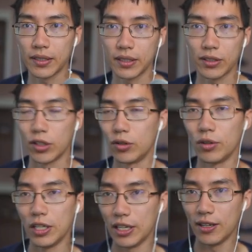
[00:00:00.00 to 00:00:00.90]
So
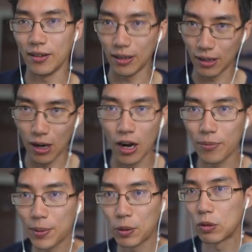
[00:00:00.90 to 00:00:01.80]
a lot of
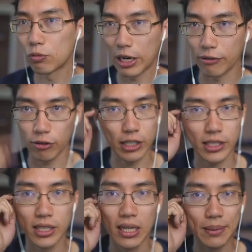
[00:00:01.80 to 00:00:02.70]
people write
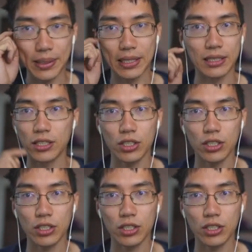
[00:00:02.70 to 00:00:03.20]
Rust because it's